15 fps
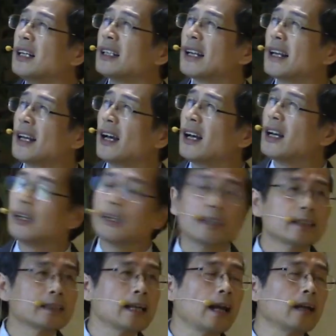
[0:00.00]
the
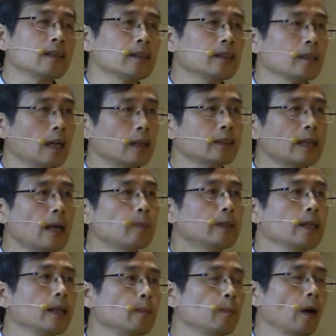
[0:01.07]
cells
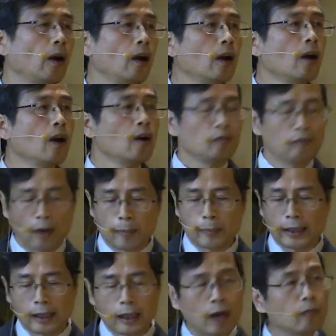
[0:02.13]
consumption number from
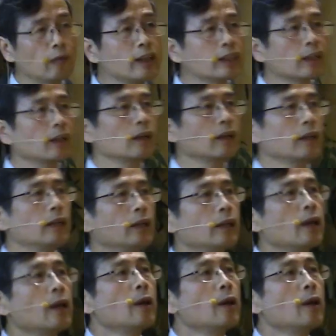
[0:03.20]
the conventionally